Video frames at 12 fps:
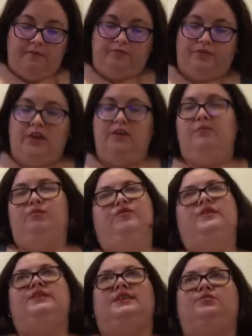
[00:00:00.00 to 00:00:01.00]
in the
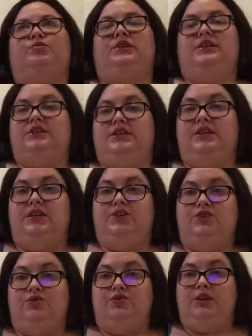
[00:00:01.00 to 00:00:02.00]
movie Desperately Seeking
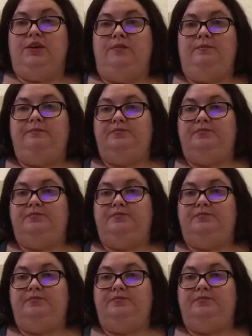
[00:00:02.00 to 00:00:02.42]
Susan,